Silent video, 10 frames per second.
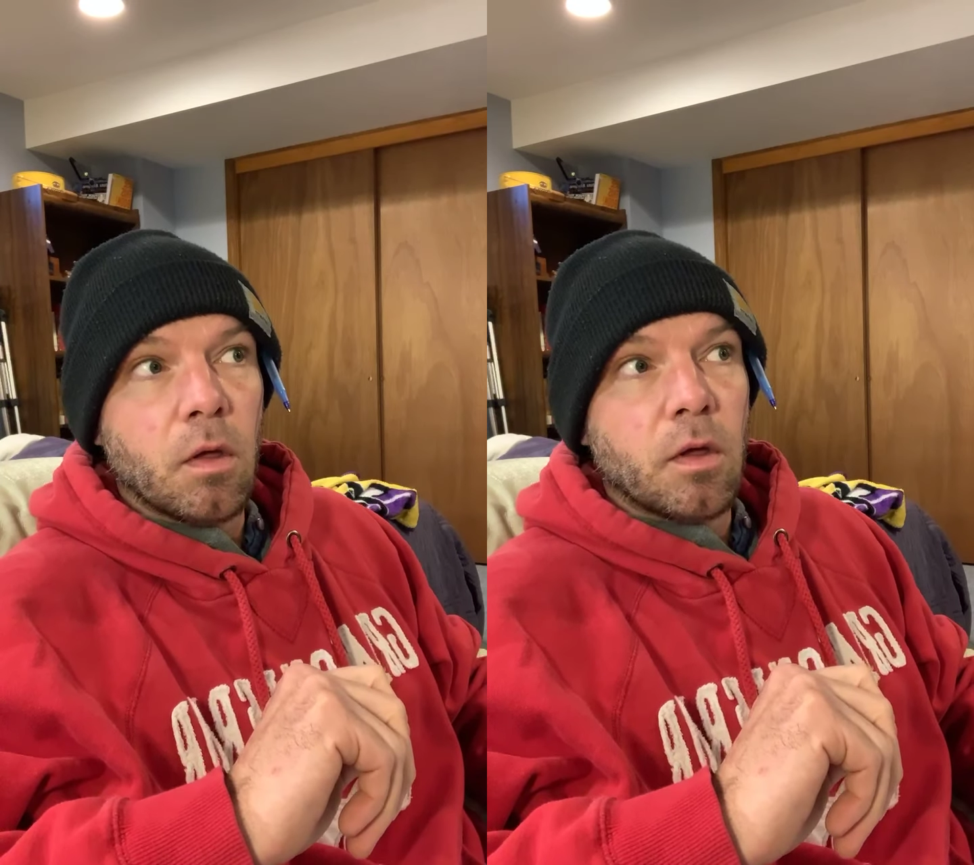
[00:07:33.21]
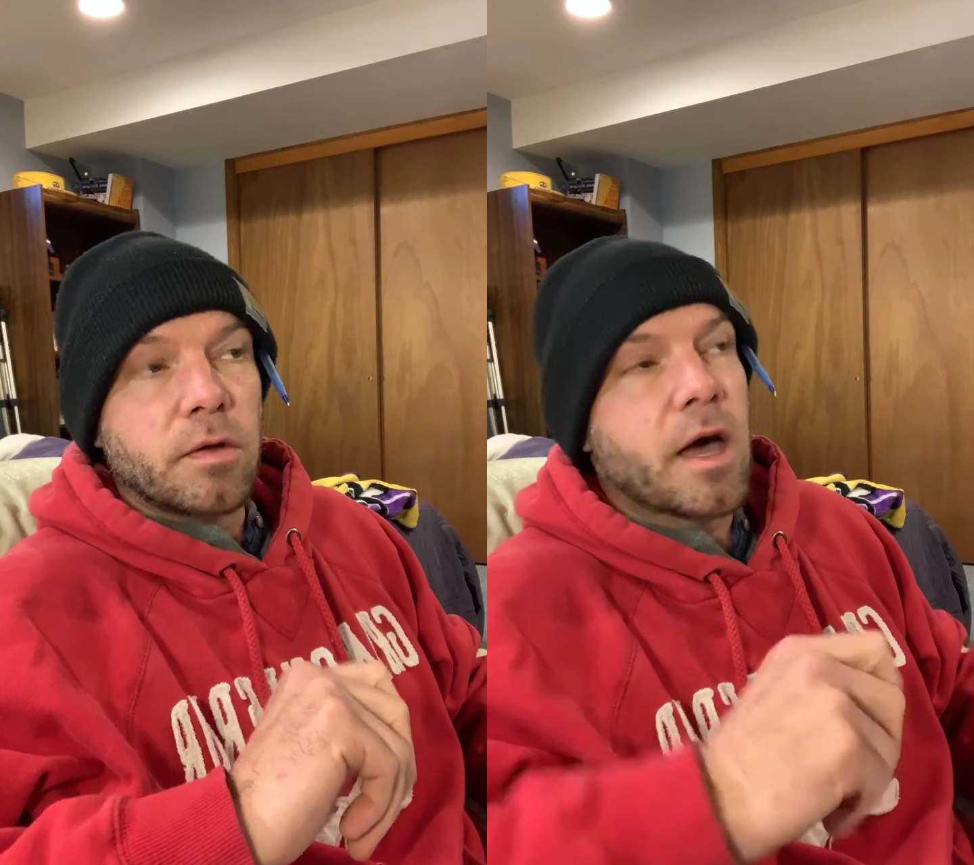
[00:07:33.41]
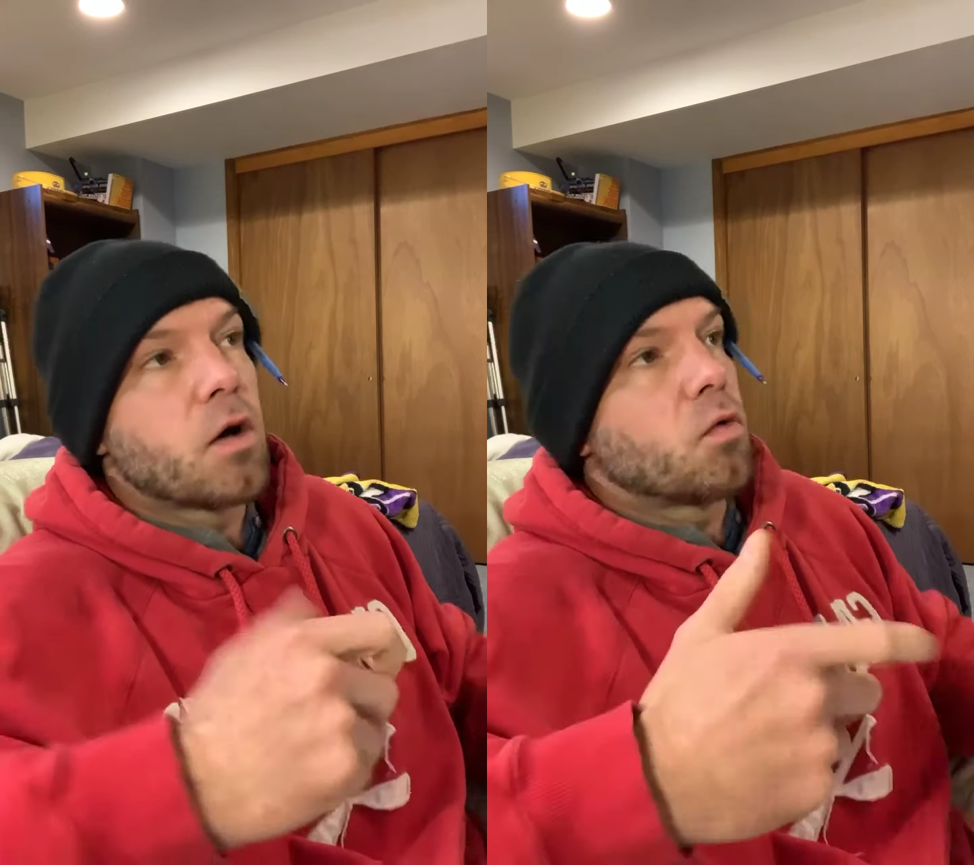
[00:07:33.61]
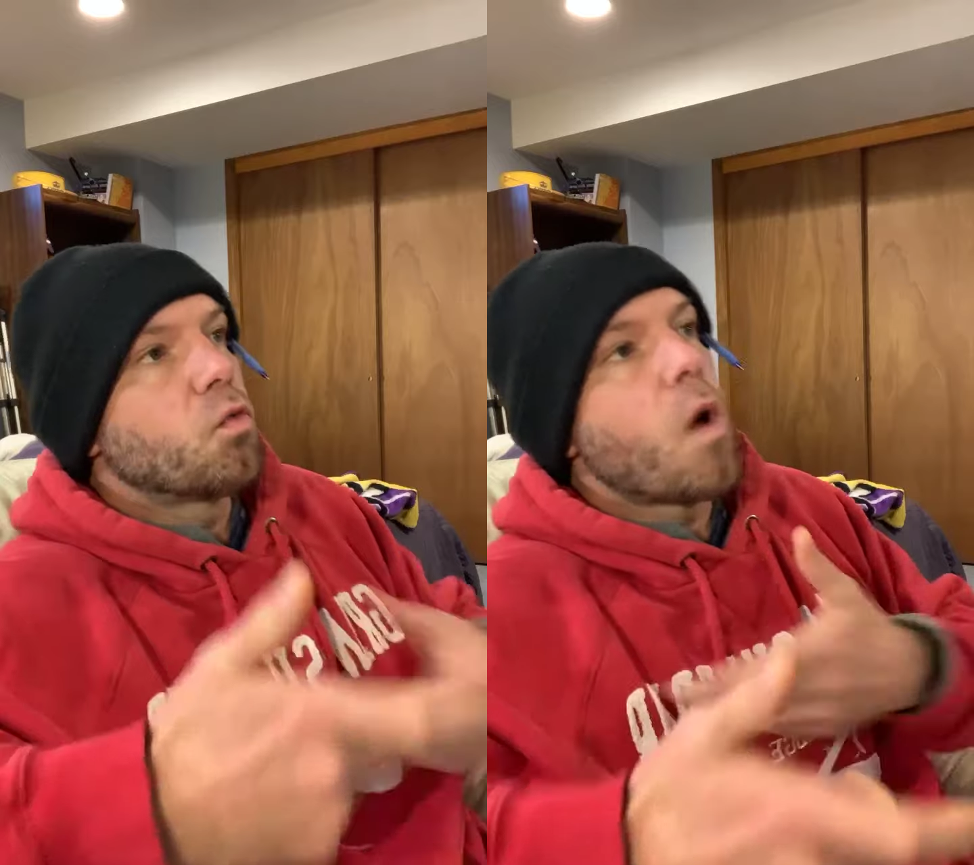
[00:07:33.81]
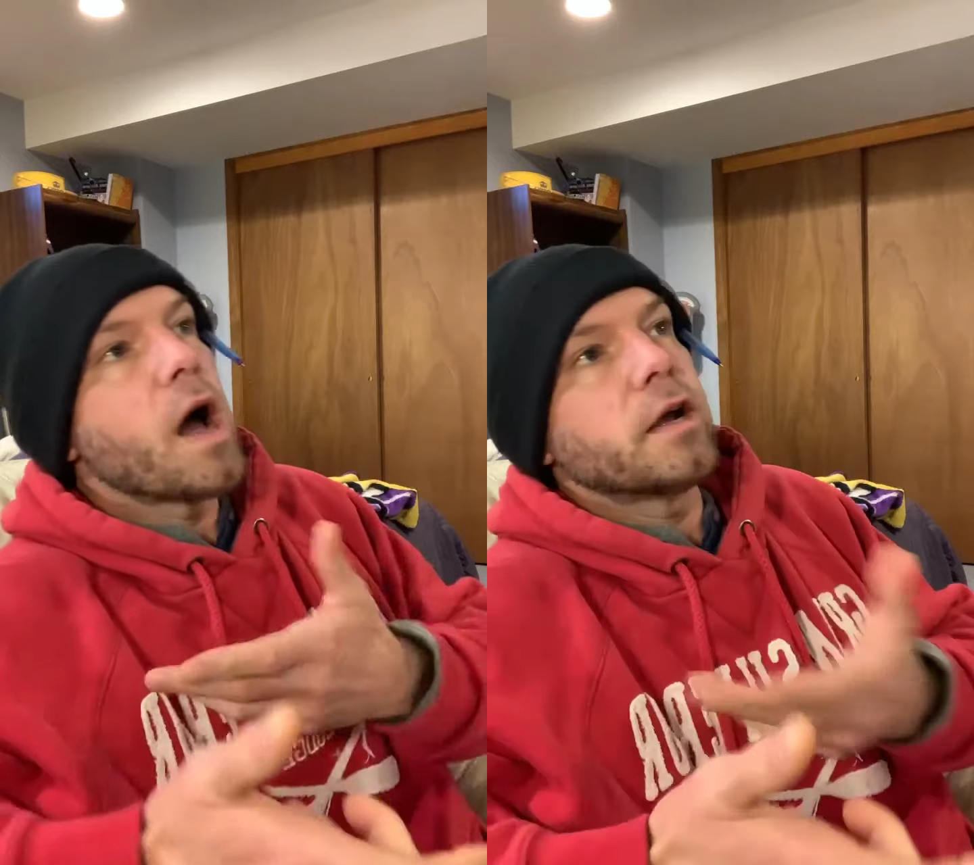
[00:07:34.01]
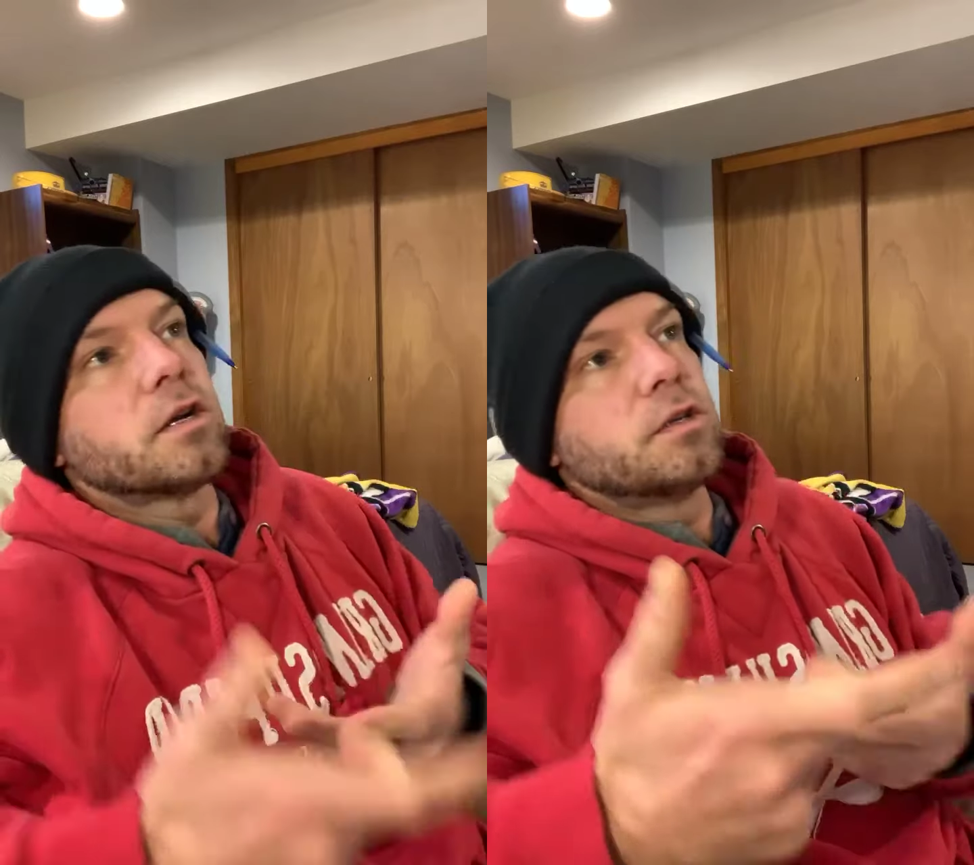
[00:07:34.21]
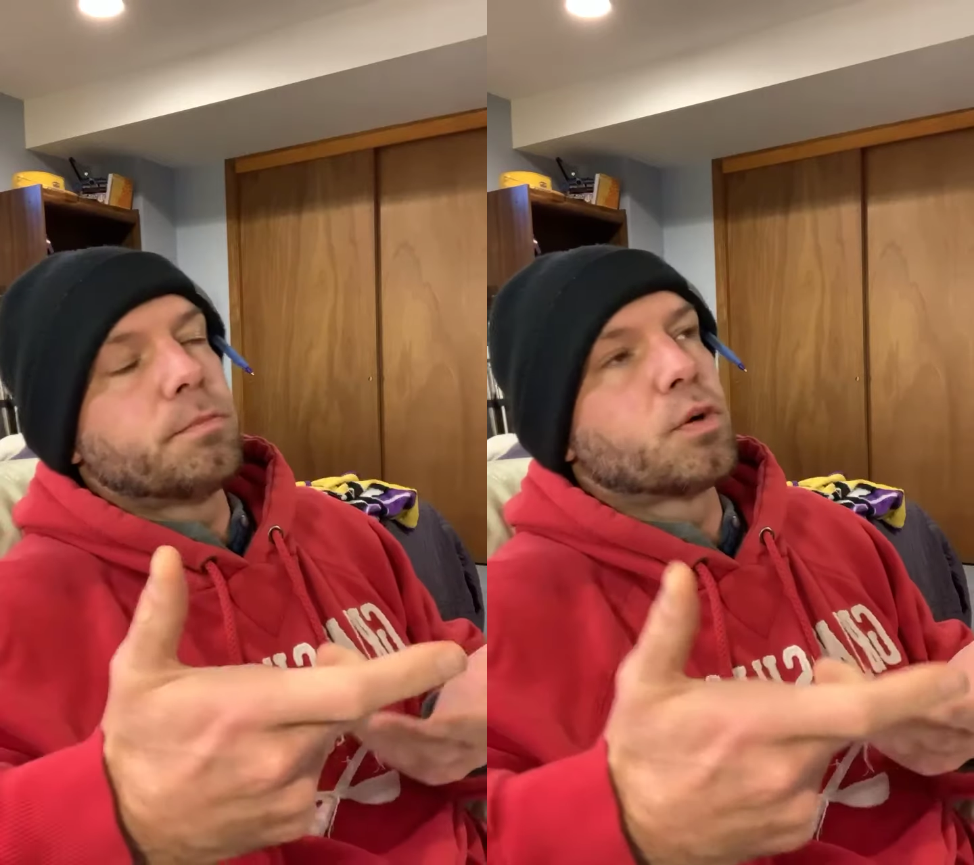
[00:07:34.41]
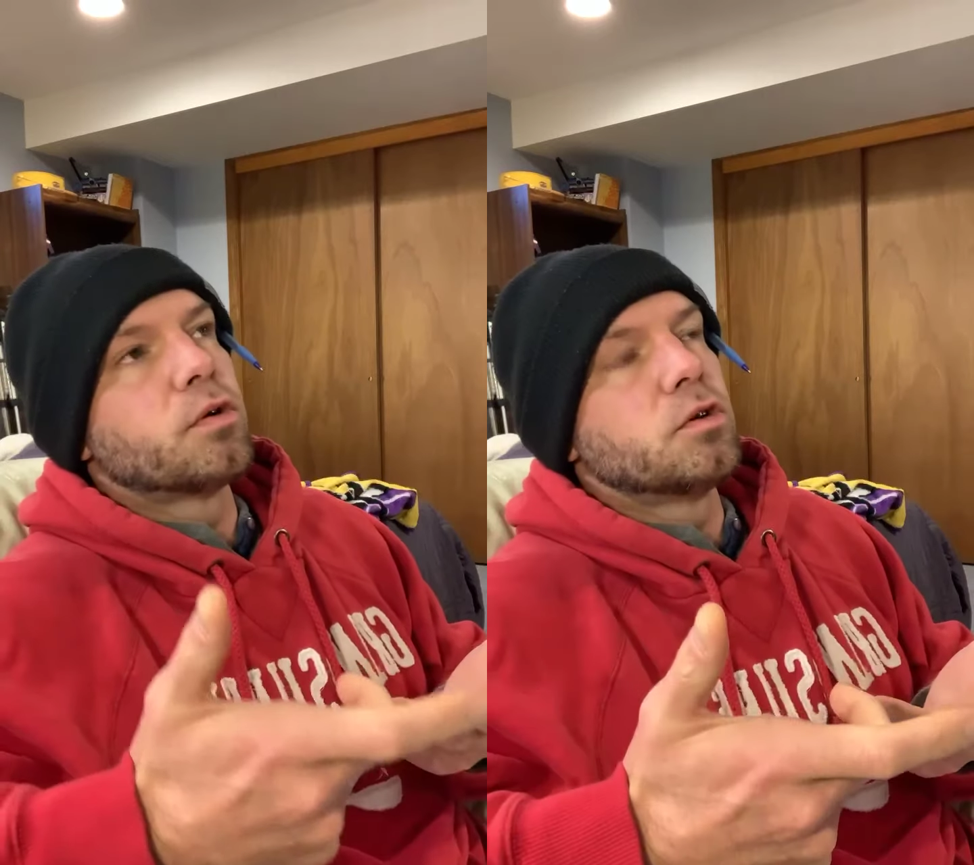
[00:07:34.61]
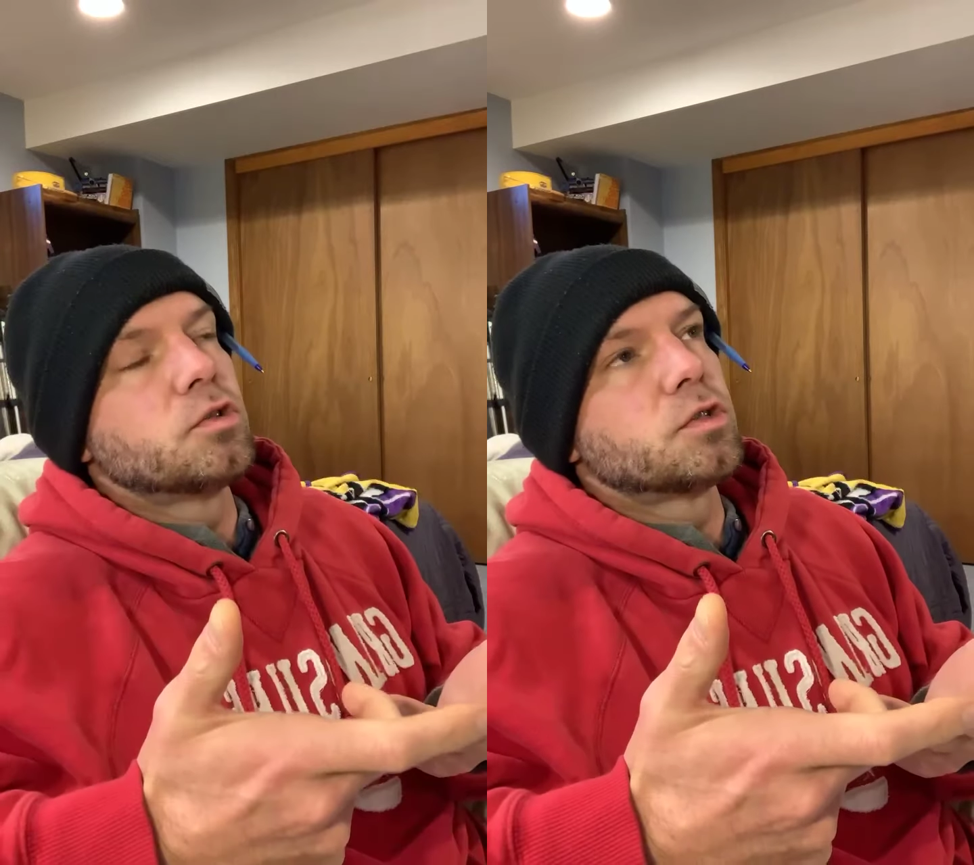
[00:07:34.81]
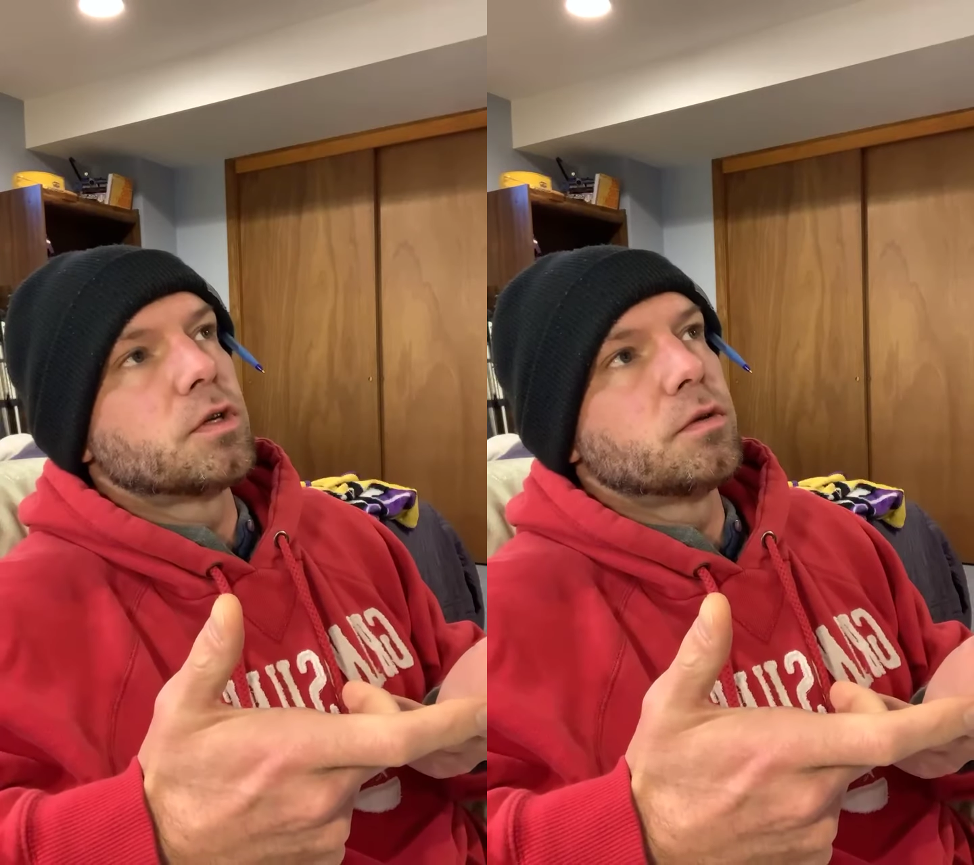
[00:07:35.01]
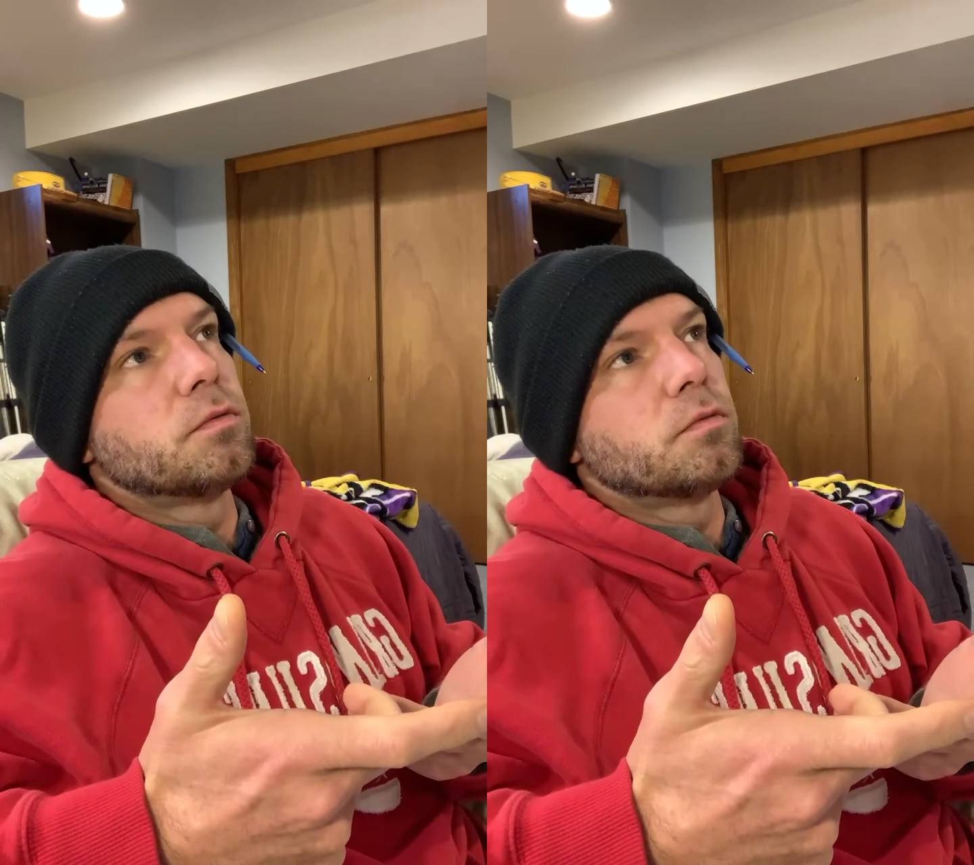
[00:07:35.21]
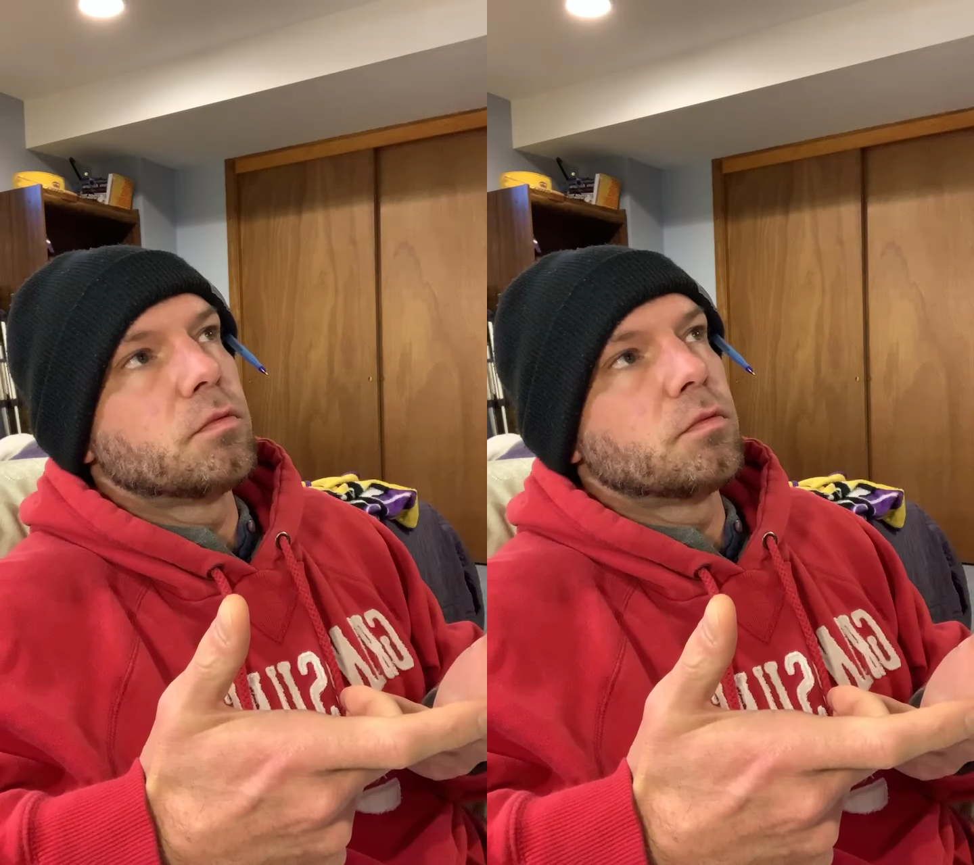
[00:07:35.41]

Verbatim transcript: Now, why are you producing